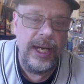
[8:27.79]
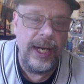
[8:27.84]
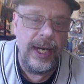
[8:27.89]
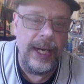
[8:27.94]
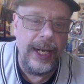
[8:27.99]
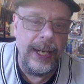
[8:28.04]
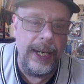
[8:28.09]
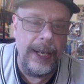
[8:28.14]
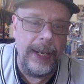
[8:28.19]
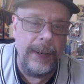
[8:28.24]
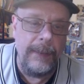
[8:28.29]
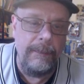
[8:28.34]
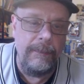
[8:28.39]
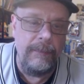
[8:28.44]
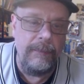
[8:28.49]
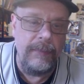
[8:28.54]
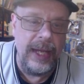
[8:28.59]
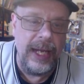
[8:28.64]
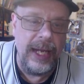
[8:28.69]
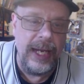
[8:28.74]

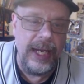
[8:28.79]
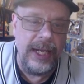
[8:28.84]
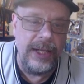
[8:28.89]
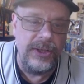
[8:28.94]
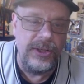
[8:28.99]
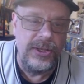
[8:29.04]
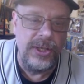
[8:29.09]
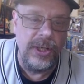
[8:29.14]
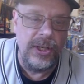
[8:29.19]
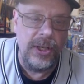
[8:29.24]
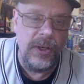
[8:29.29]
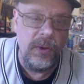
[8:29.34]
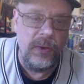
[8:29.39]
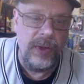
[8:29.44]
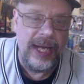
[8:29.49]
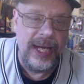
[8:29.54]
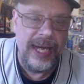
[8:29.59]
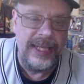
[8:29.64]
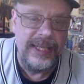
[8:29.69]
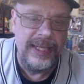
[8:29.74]
um, and so
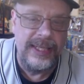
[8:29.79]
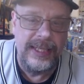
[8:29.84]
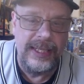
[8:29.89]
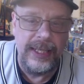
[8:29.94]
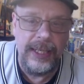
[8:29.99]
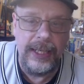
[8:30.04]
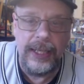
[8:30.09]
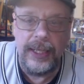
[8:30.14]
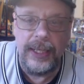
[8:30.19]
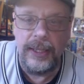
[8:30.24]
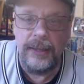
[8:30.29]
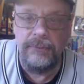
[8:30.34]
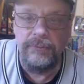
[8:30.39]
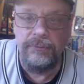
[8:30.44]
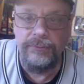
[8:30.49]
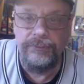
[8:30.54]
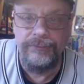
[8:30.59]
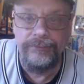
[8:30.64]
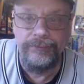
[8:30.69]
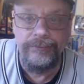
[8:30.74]
that's um,